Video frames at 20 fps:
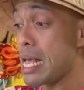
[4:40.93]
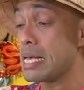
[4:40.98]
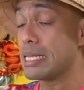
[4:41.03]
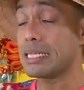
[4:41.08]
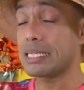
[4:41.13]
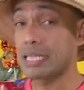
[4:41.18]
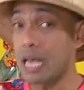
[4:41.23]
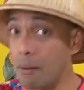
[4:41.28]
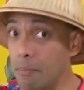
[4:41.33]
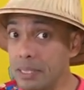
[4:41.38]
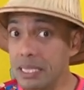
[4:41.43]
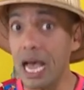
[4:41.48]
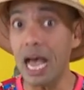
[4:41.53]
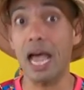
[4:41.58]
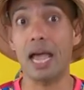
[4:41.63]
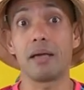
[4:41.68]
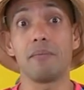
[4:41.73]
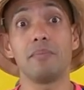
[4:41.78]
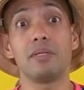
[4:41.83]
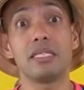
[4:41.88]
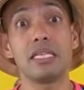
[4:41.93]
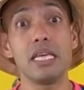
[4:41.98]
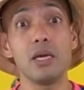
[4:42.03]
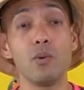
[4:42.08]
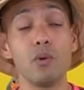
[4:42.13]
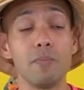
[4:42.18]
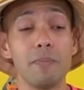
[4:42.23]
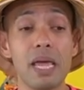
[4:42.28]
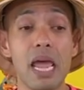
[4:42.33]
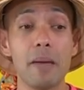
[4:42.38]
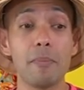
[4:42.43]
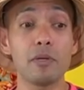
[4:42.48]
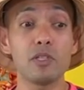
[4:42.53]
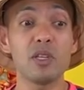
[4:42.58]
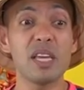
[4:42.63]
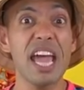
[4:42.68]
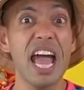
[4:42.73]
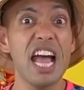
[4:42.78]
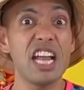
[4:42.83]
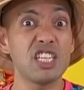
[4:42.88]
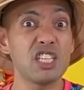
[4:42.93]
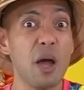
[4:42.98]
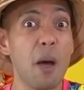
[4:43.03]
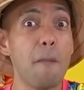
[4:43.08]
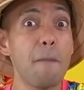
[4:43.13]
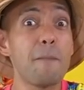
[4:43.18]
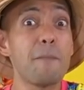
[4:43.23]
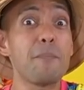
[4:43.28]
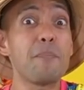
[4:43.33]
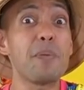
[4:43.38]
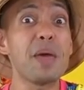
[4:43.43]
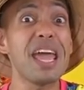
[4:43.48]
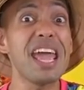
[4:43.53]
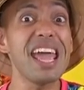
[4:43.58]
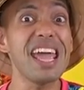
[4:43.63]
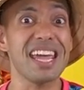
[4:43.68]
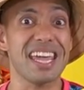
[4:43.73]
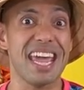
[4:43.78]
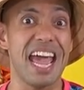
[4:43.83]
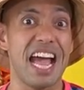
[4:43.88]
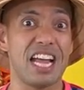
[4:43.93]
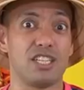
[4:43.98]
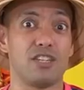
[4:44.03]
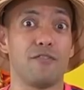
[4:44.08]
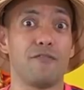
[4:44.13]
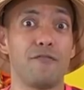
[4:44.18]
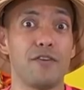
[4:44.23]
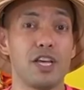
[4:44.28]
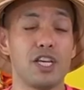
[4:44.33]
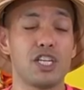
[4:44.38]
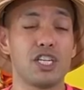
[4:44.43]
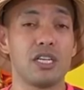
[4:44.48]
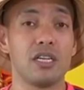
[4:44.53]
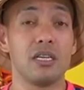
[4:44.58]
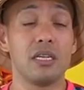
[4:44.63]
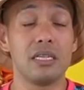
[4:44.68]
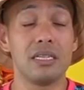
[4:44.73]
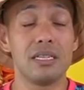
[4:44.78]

Sometimes he would be able to catch a big catch of fish.